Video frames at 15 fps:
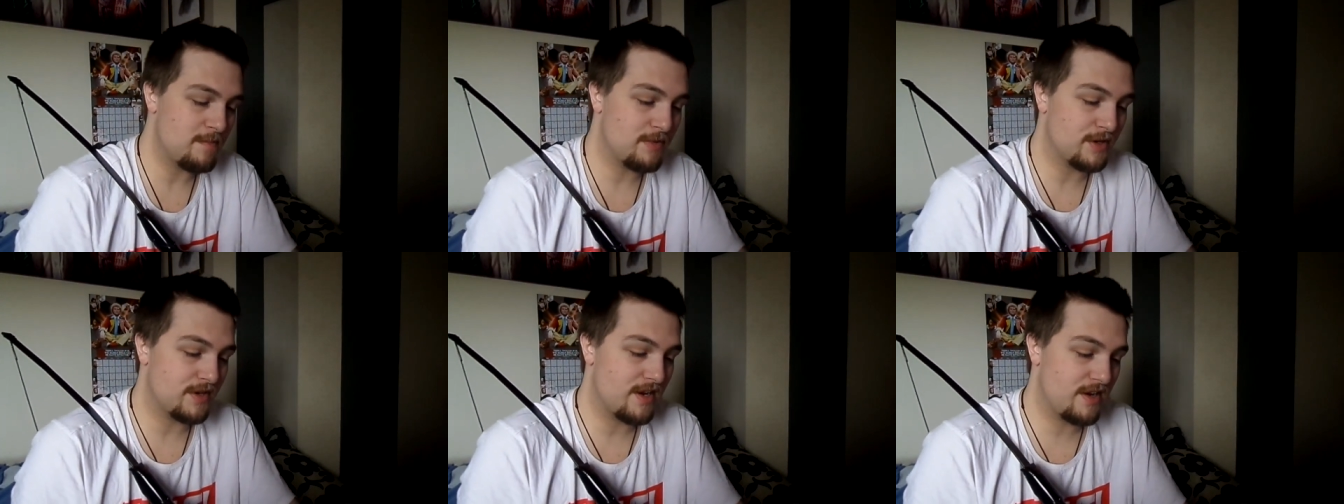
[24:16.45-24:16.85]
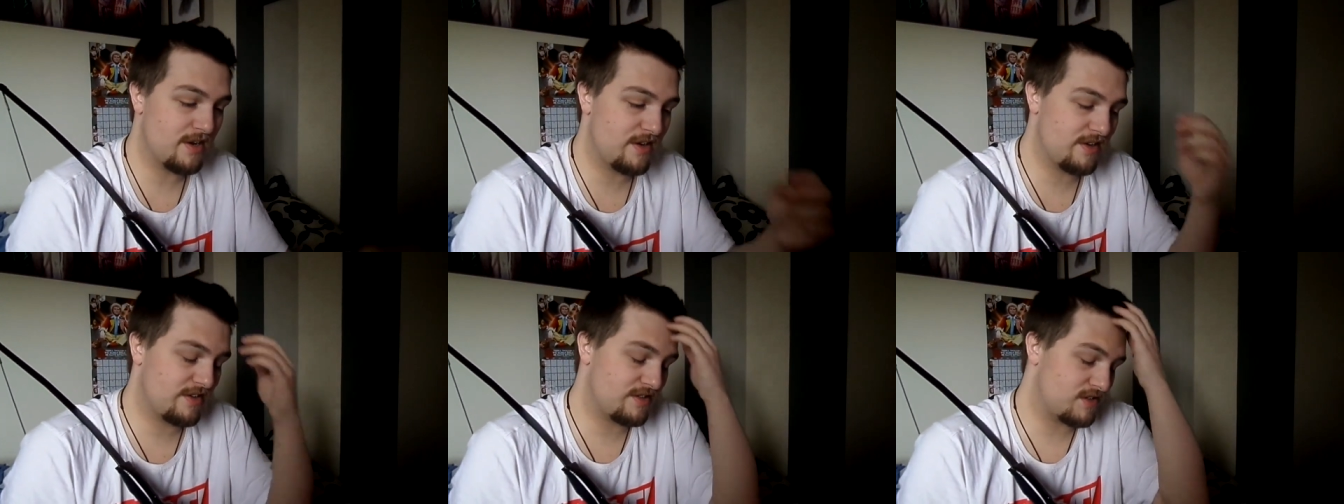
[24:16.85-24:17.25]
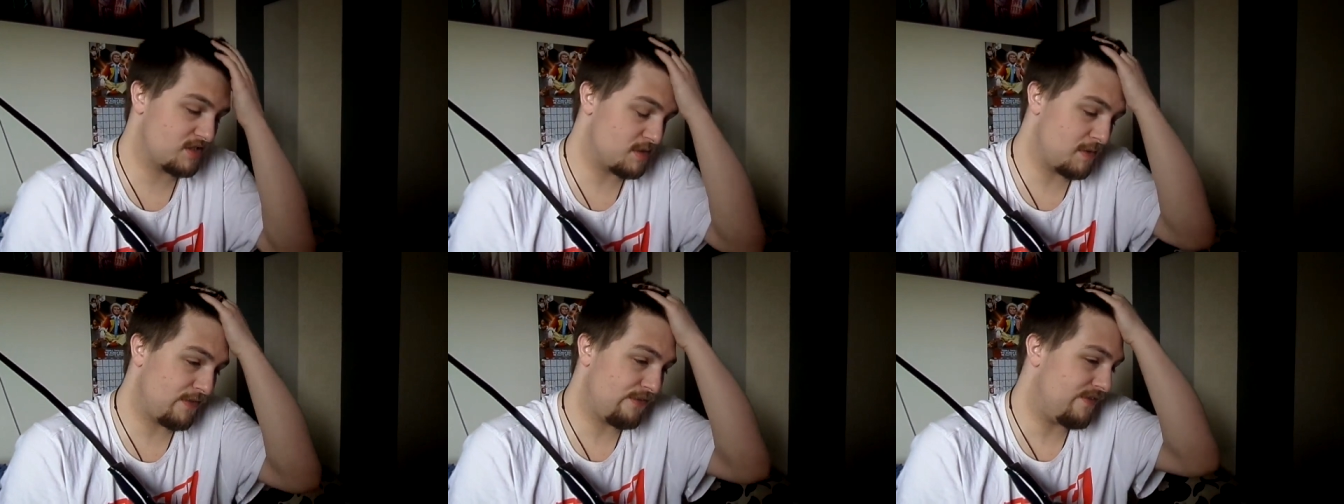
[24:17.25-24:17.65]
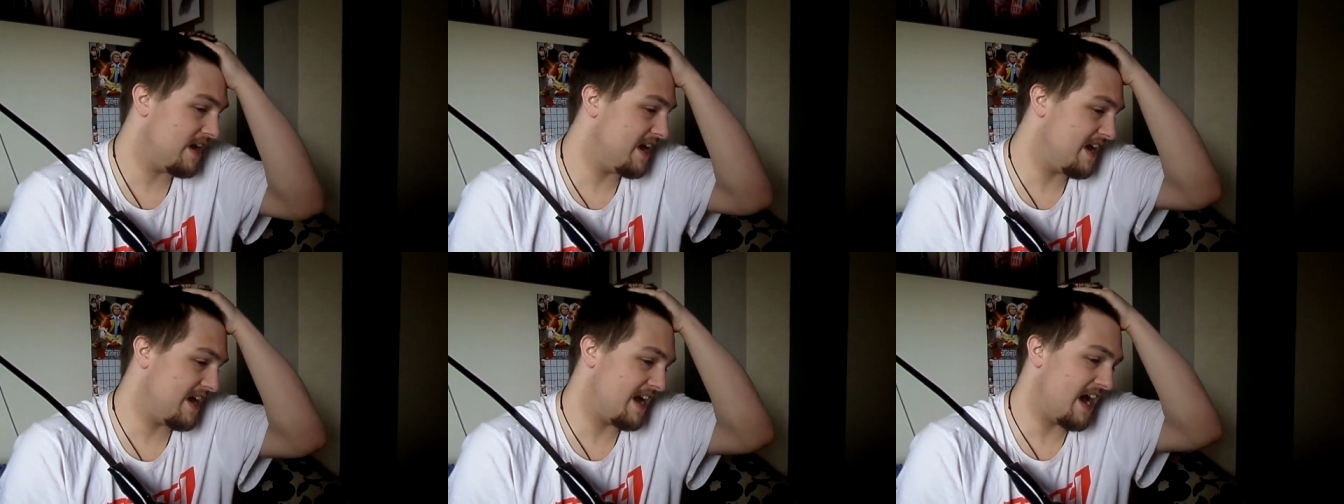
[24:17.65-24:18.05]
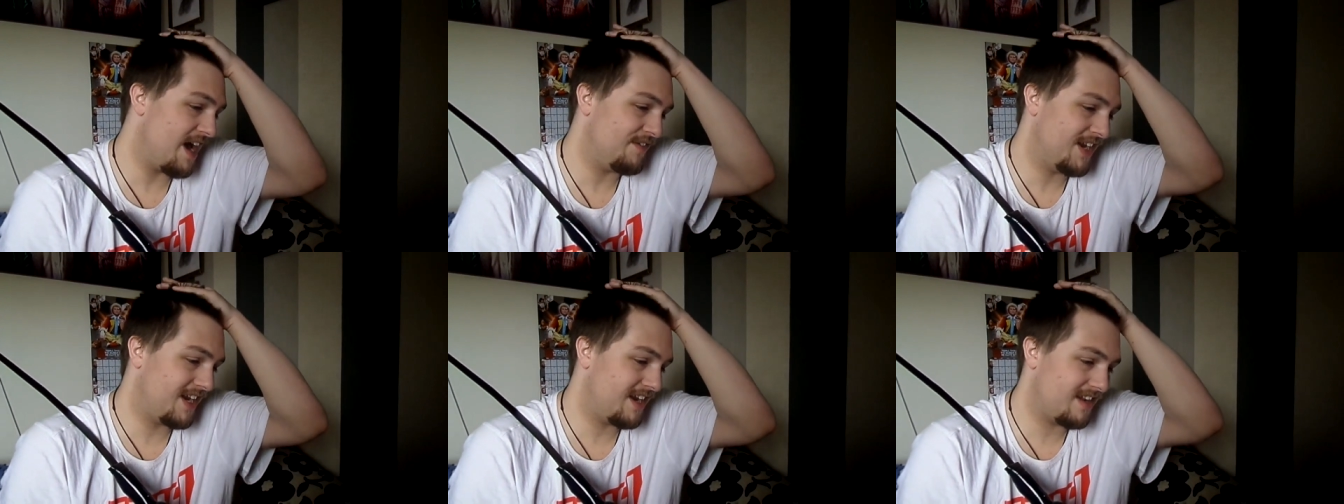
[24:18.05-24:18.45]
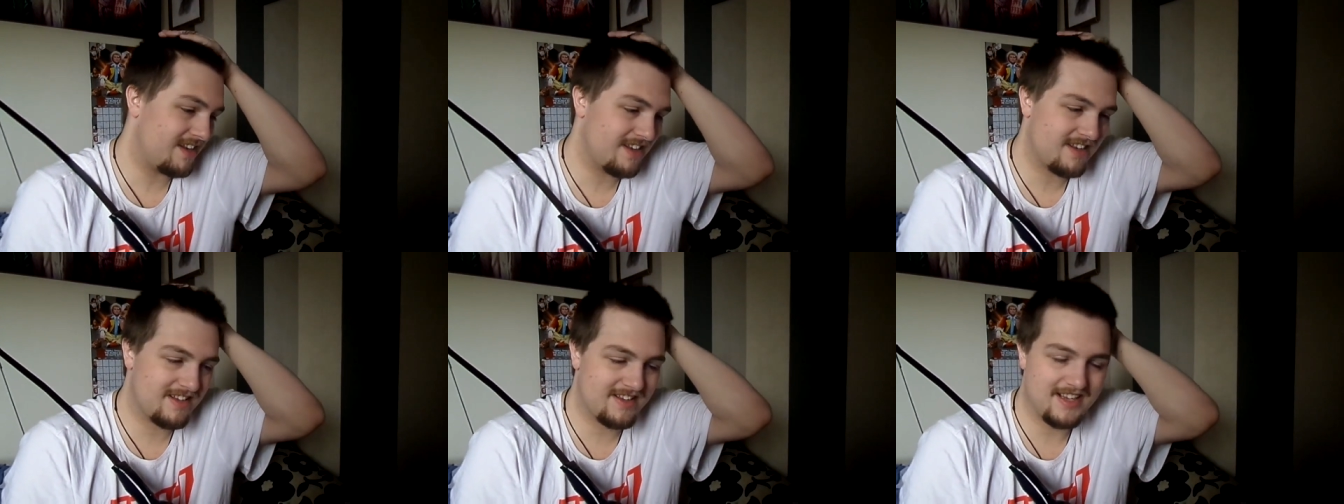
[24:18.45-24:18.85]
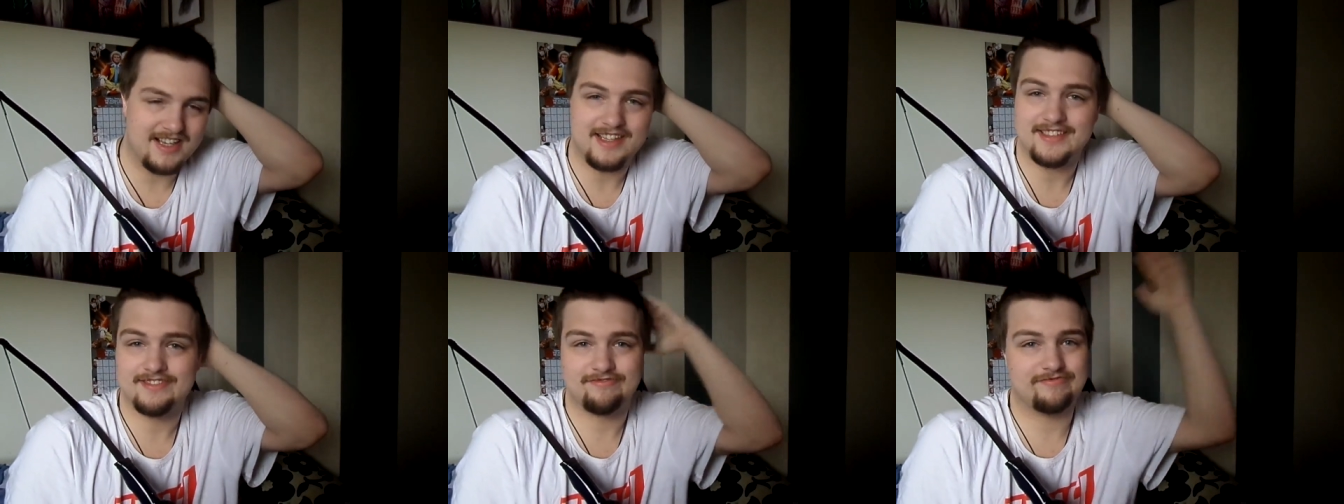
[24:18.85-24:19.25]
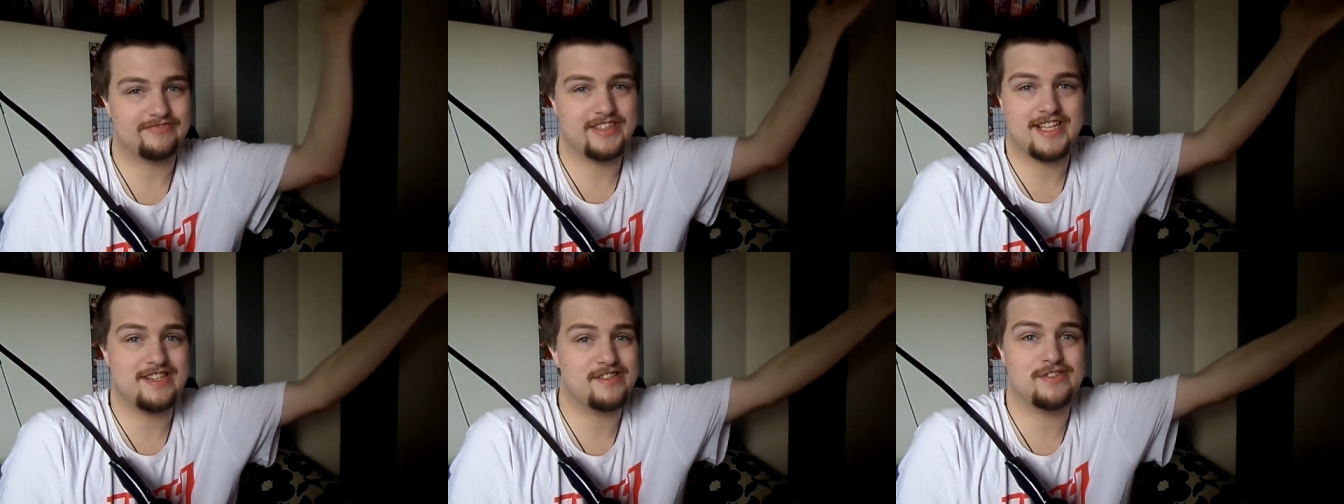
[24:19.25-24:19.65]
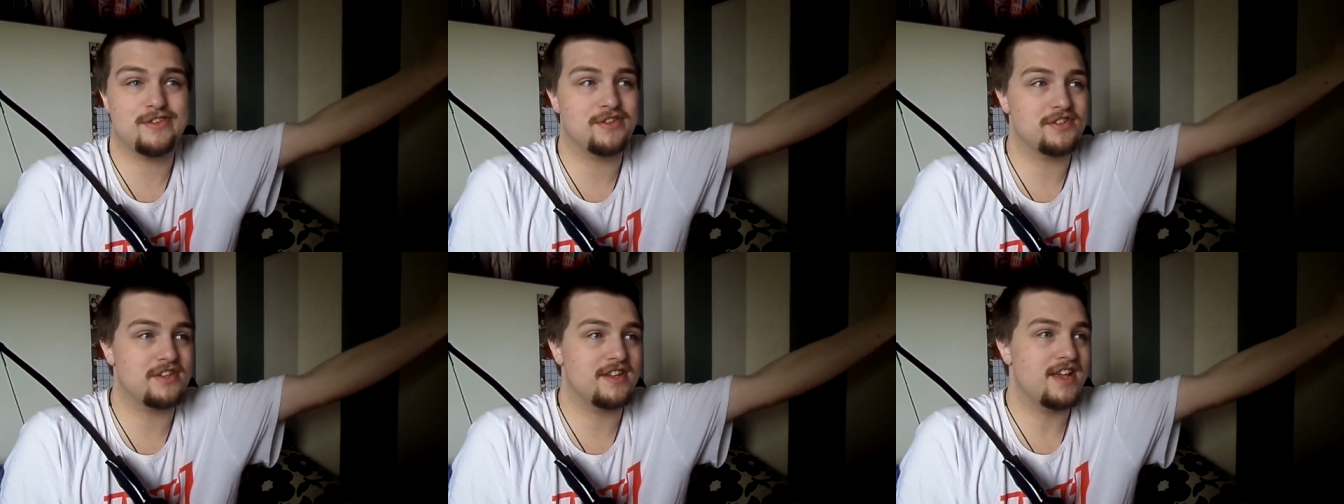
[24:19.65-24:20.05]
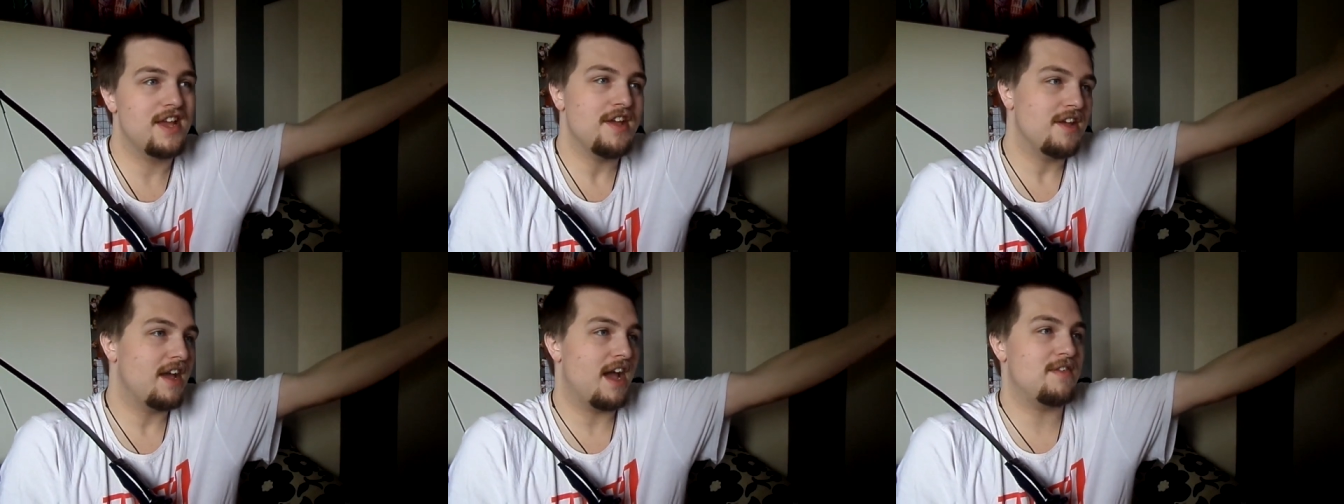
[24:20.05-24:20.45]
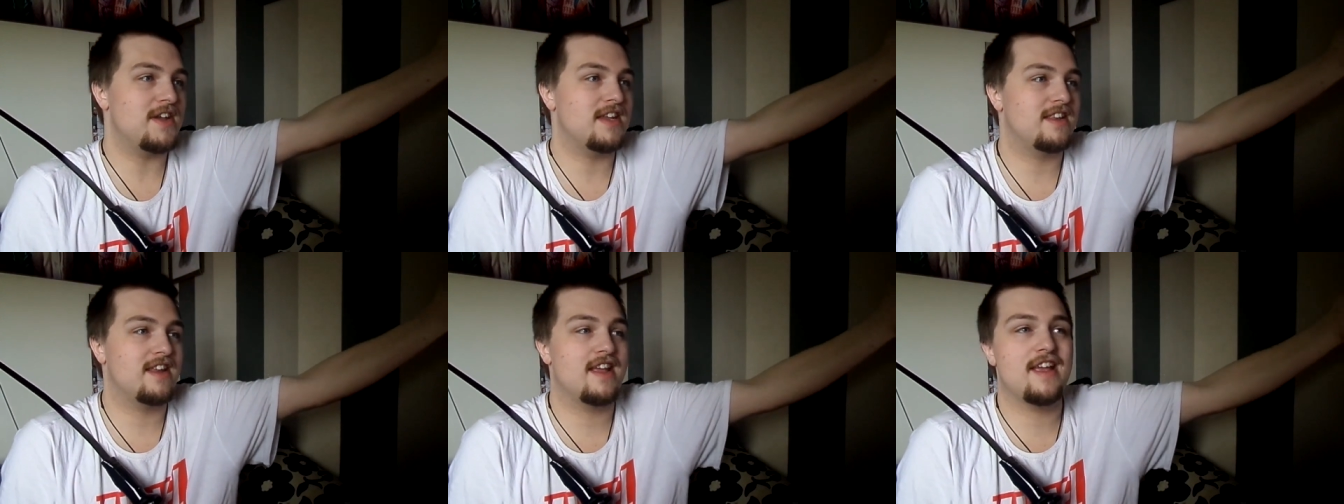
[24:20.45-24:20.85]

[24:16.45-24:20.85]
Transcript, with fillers: But, to be fair, I mean... It's not... I mean,